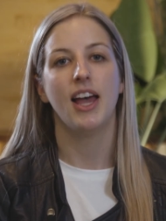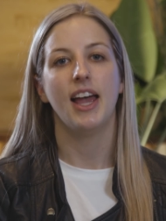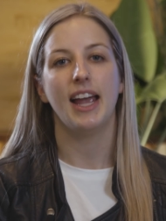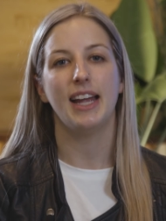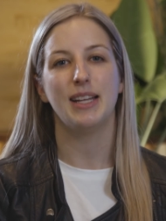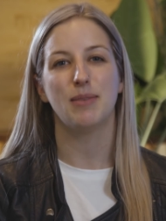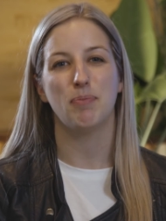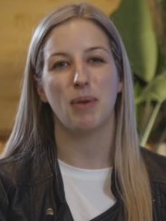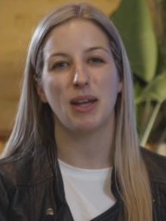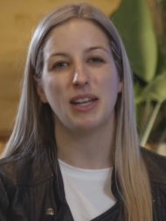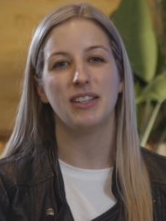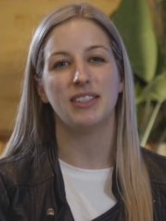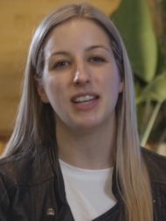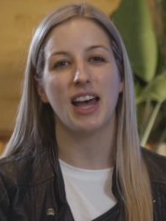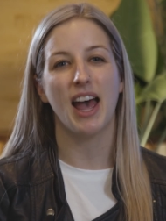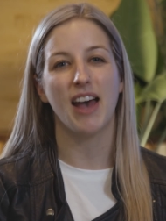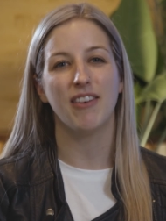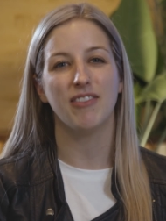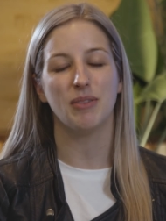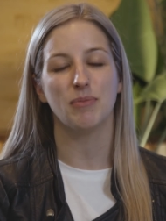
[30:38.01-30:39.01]
it's better to
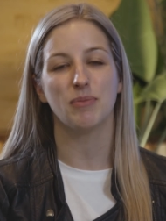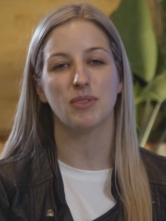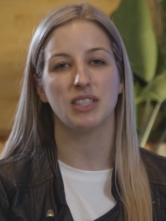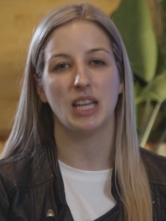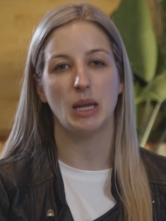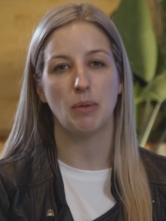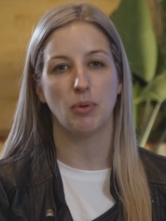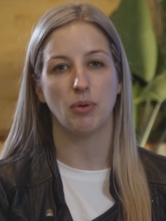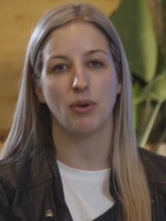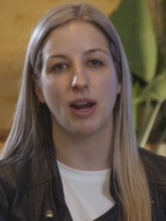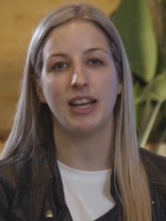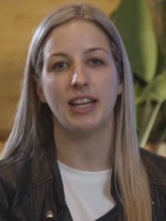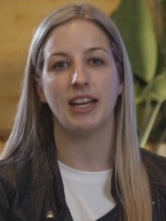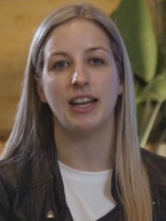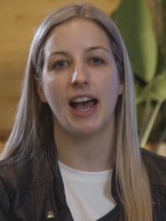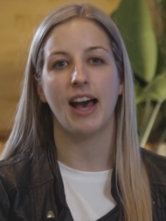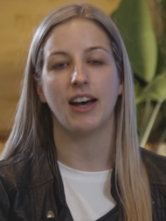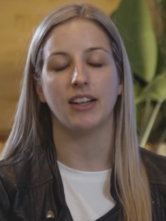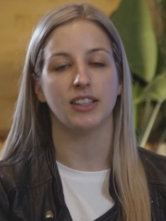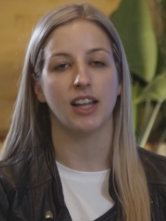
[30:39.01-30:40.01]
have them separated
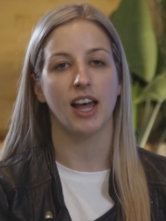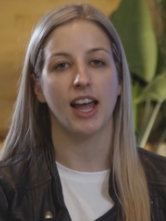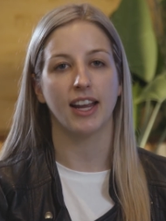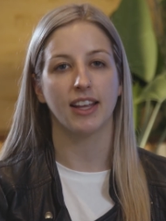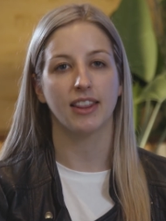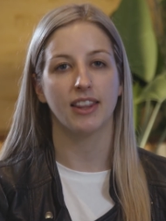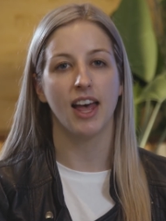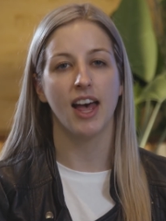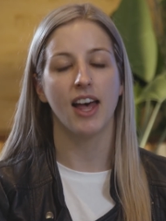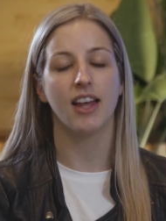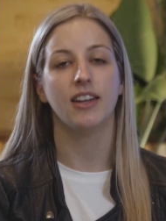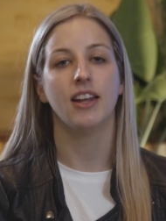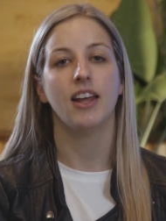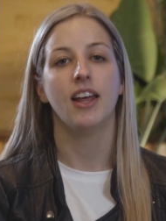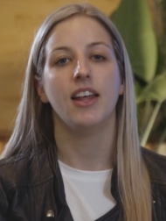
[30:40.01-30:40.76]
out like that